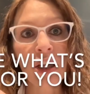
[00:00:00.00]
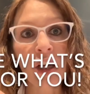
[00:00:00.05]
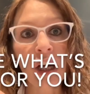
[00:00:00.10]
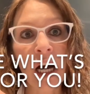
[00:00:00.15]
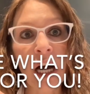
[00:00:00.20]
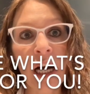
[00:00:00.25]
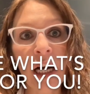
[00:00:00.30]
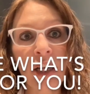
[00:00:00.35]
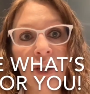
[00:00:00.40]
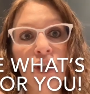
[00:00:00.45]

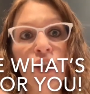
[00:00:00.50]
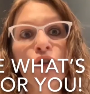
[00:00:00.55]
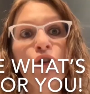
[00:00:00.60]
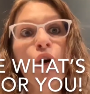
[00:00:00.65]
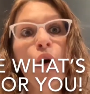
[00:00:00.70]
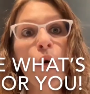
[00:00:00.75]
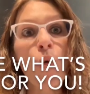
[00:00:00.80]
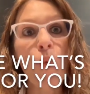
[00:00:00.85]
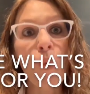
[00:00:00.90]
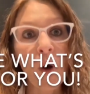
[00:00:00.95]
to
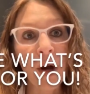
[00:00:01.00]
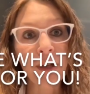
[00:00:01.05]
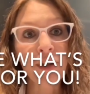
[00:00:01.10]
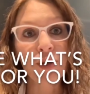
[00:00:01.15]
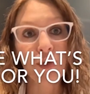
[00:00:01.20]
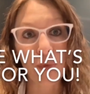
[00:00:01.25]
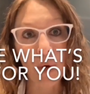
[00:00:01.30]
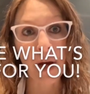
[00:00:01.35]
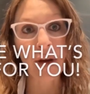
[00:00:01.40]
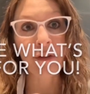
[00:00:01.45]
know
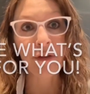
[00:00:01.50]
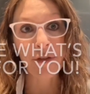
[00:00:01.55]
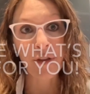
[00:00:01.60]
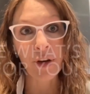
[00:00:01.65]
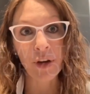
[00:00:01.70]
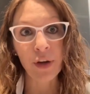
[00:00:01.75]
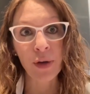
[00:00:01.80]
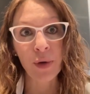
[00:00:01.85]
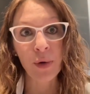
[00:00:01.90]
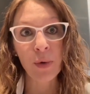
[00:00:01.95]
what's right for
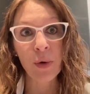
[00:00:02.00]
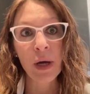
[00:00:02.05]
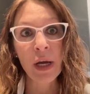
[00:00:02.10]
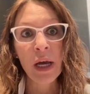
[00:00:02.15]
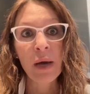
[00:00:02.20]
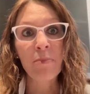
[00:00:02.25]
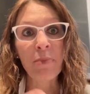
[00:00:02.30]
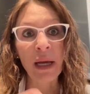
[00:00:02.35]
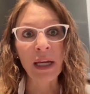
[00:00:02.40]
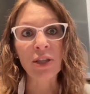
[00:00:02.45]
you
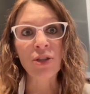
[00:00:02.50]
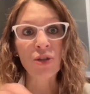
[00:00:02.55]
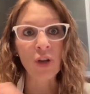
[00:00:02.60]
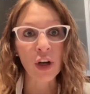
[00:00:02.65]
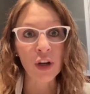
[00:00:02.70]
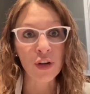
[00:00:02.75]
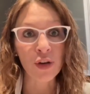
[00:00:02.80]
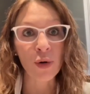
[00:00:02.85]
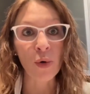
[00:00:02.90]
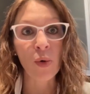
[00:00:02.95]
based
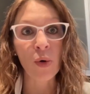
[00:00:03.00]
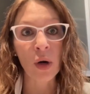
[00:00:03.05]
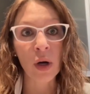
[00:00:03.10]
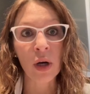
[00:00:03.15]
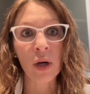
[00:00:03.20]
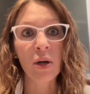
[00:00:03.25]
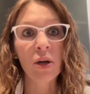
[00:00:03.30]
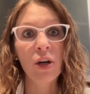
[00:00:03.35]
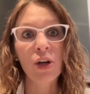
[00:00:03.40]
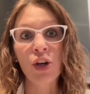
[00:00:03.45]
on
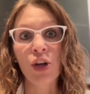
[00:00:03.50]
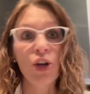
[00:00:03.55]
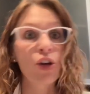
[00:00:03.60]
your